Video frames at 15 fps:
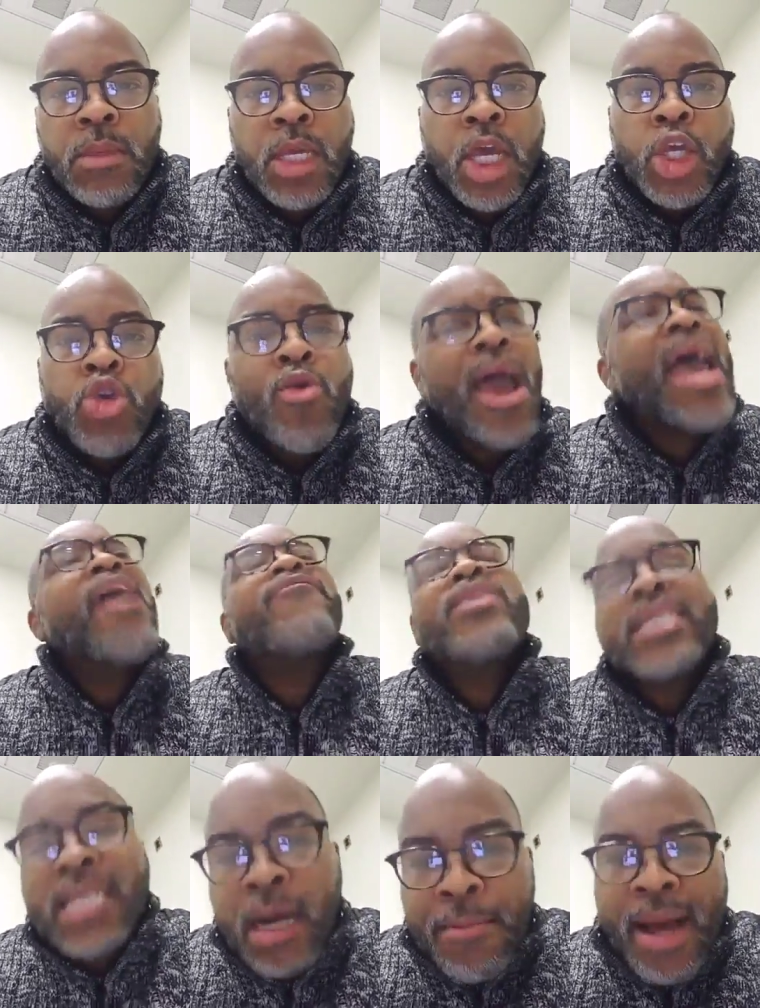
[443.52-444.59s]
You have
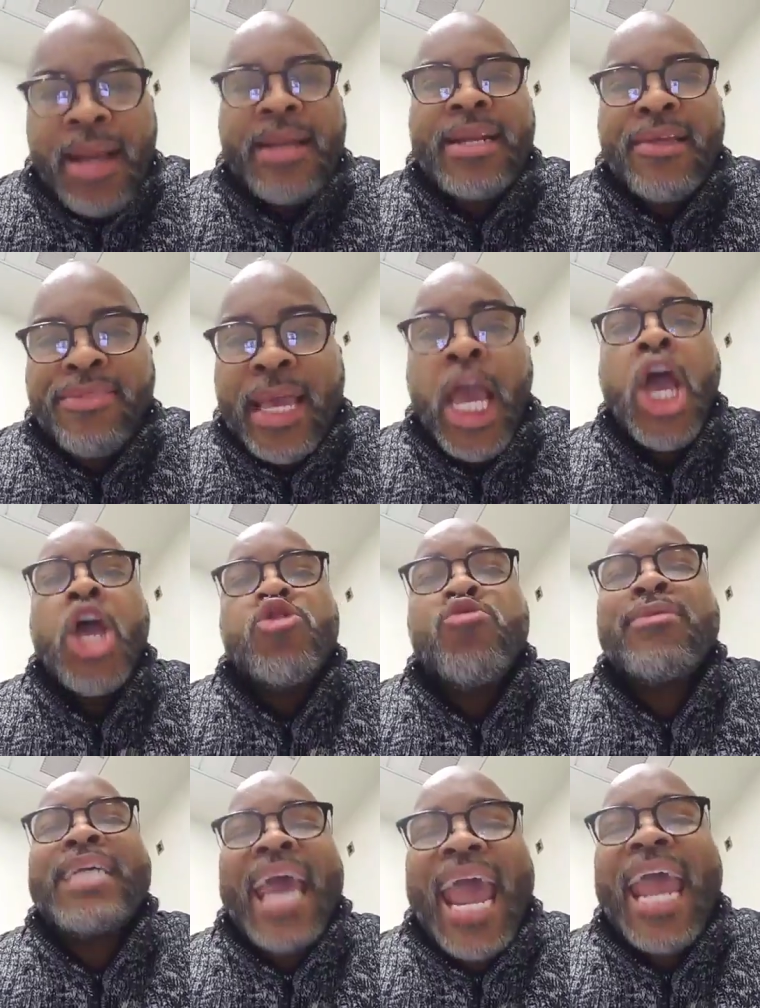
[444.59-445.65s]
to come out of that thing.
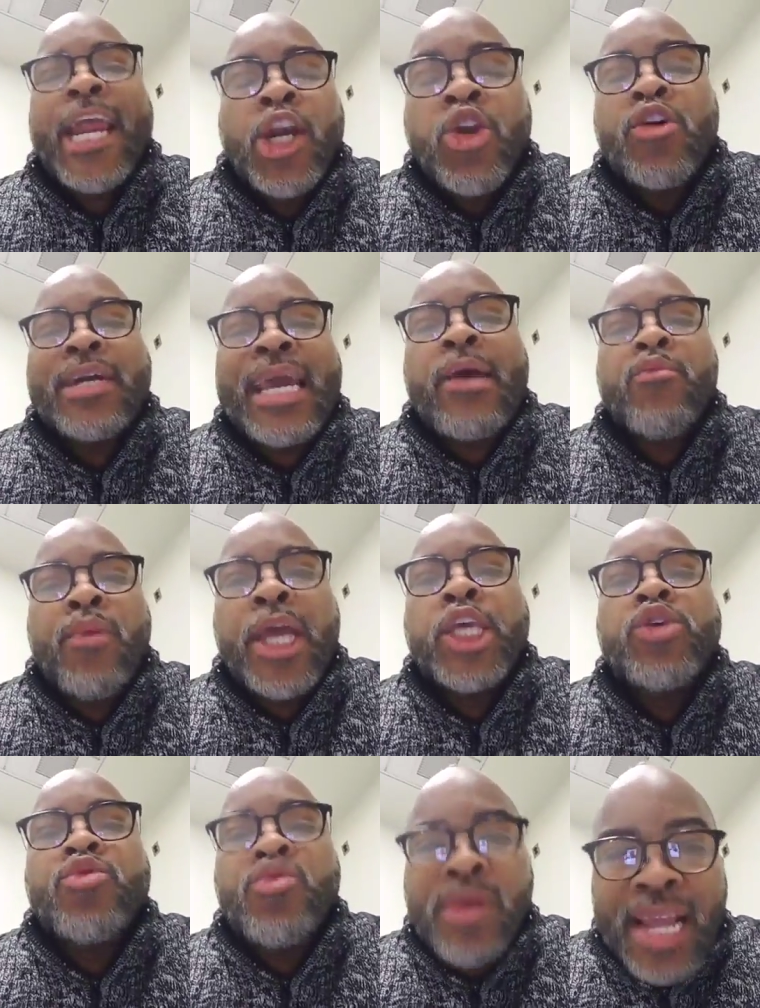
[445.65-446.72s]
You can't look at where
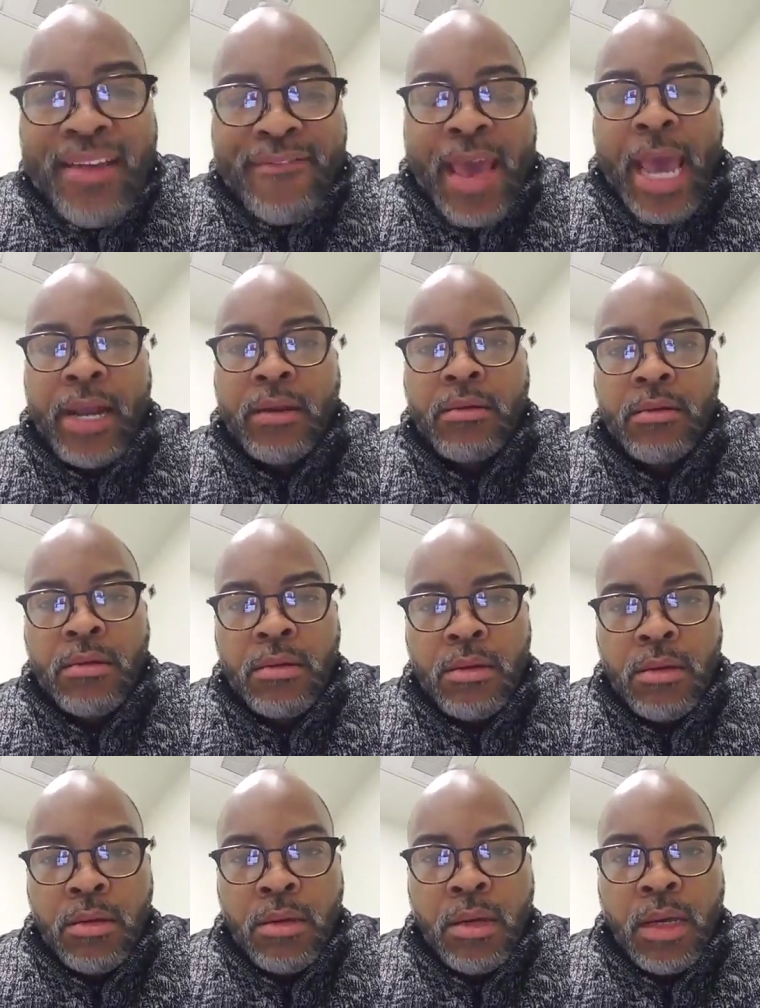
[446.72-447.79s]
you live at
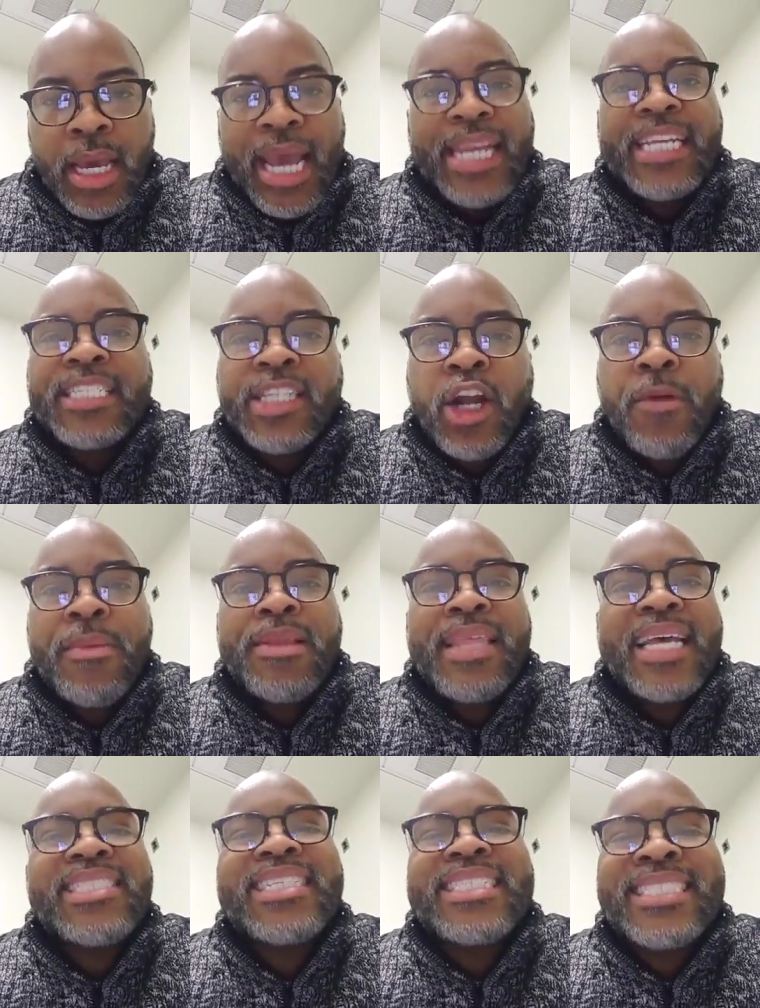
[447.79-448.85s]
and determine
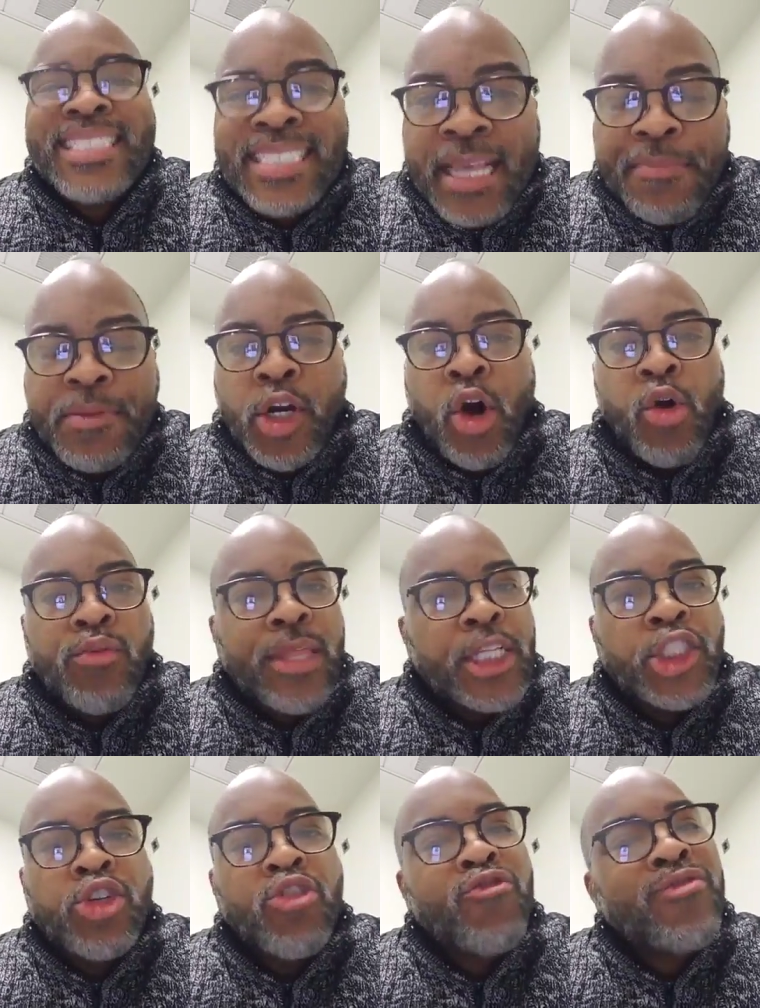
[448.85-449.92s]
that's the zip code
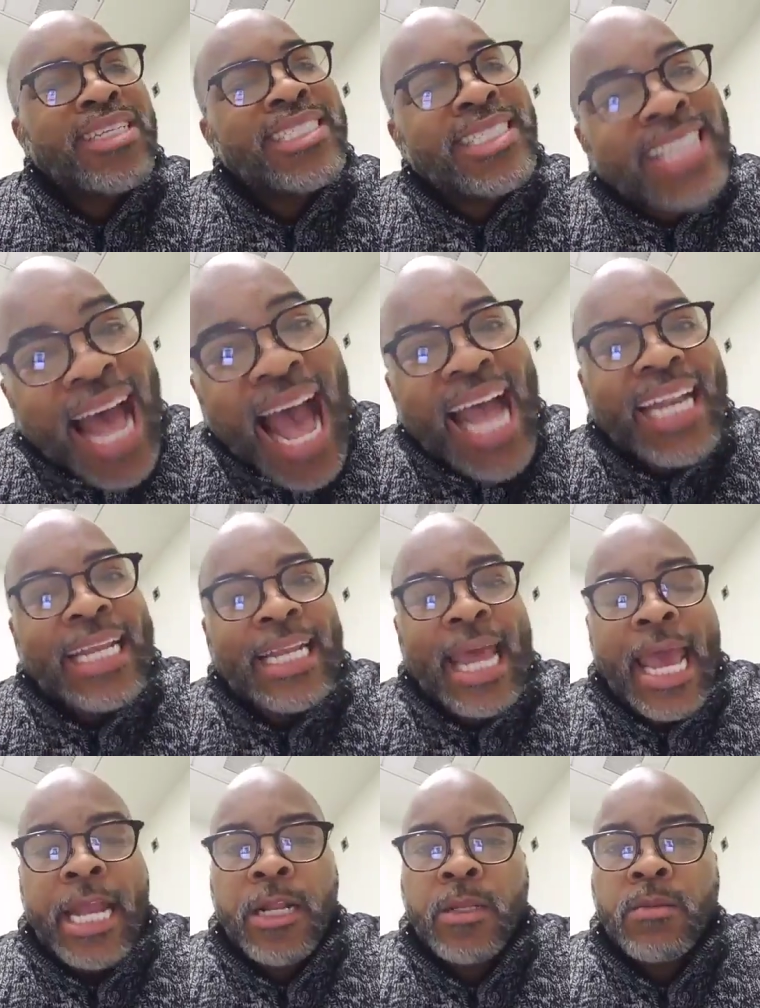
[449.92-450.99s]
that you're residing
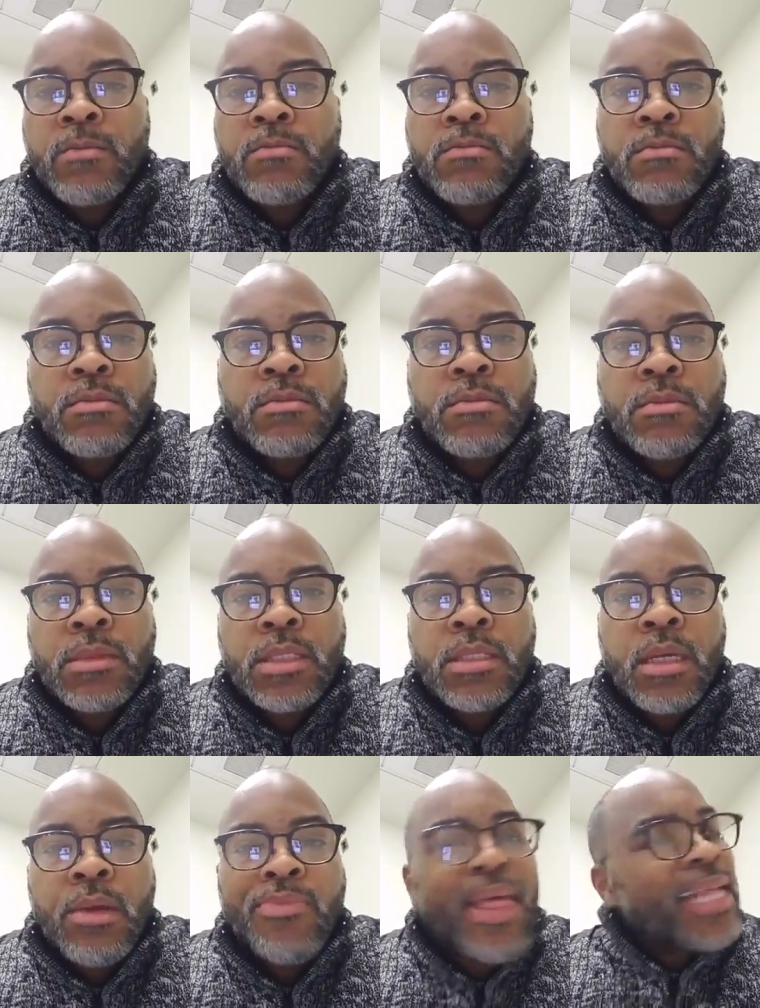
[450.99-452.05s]
at.
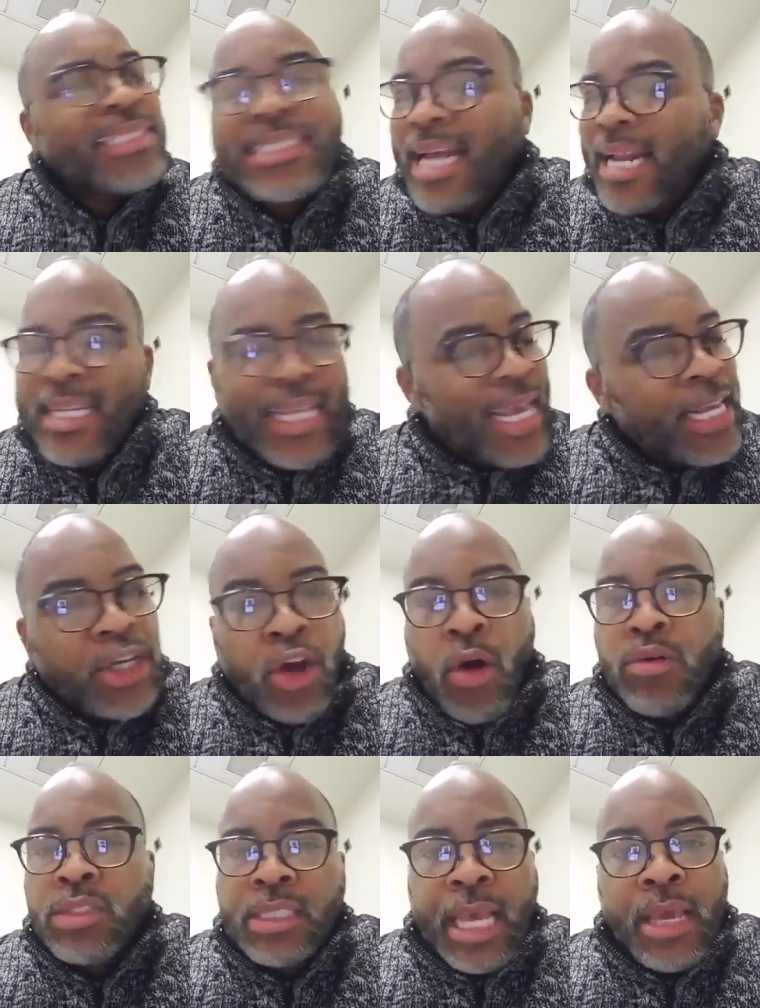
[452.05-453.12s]
That's not the end all
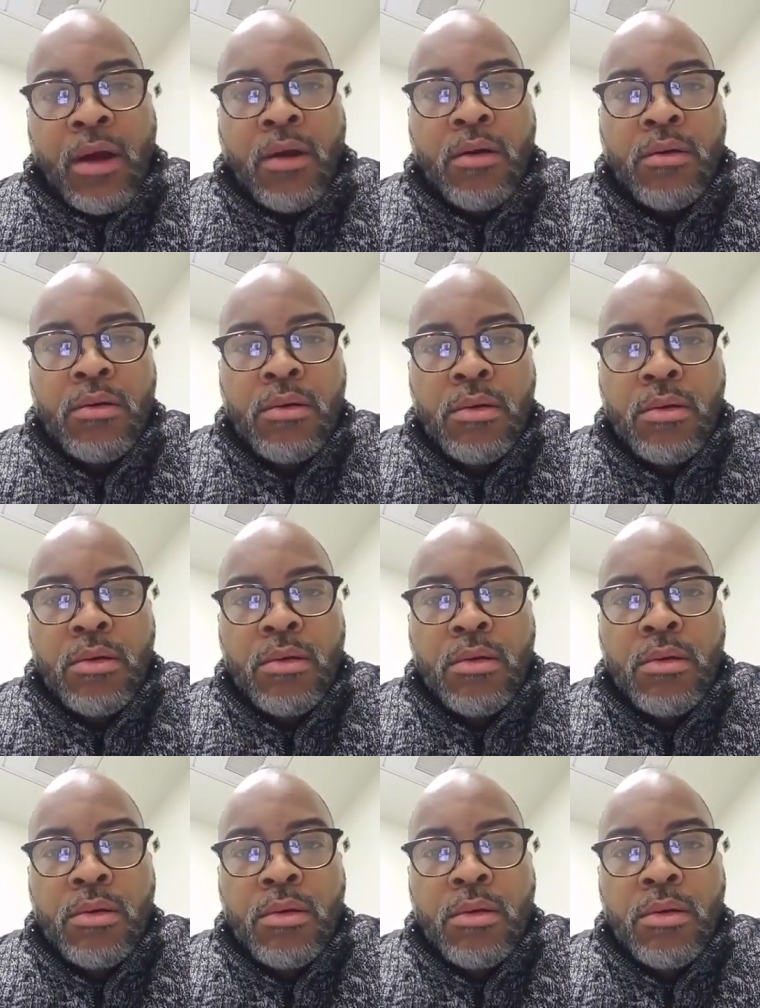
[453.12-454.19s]
say all.
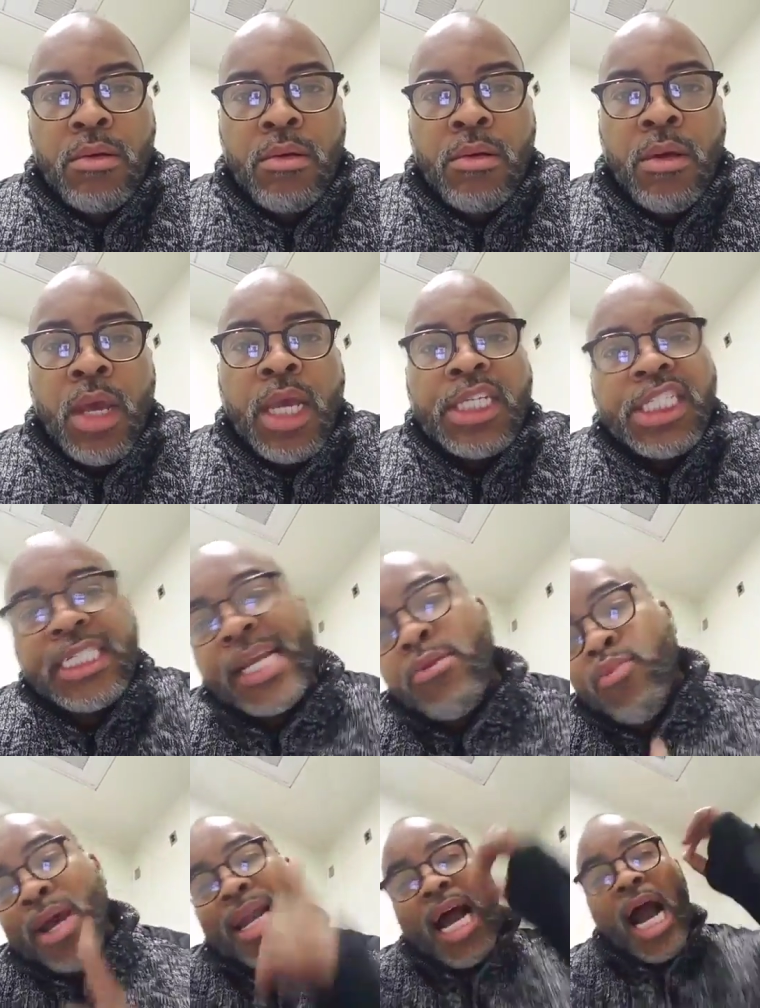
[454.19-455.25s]
She
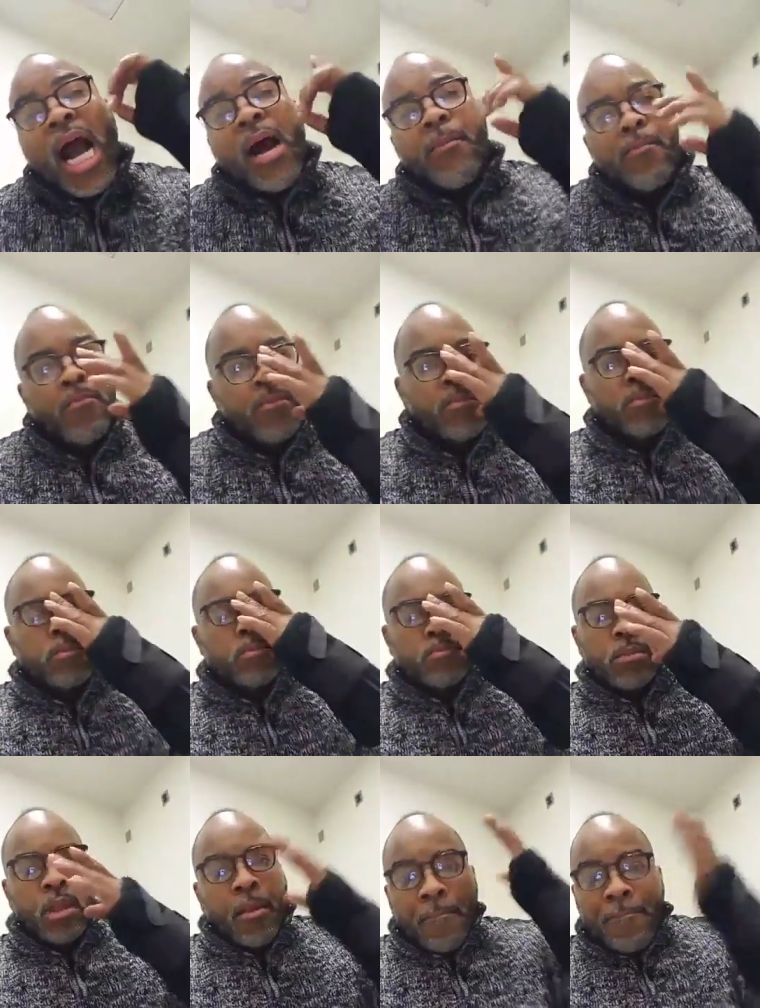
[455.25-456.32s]
went up.
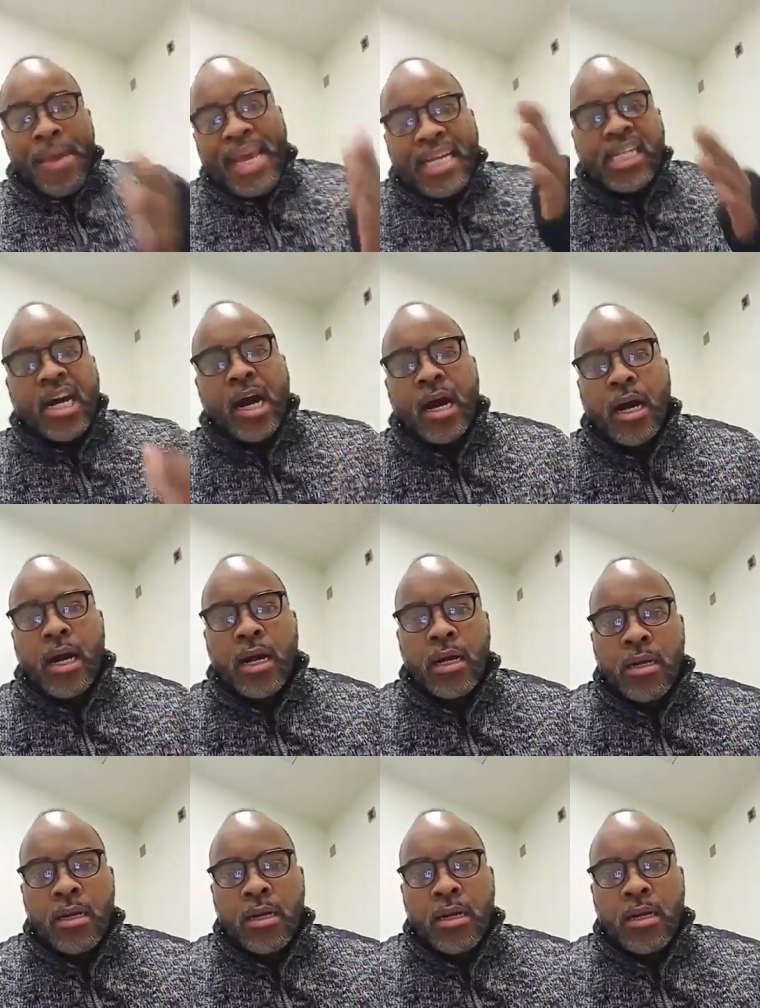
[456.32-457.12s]
Big car.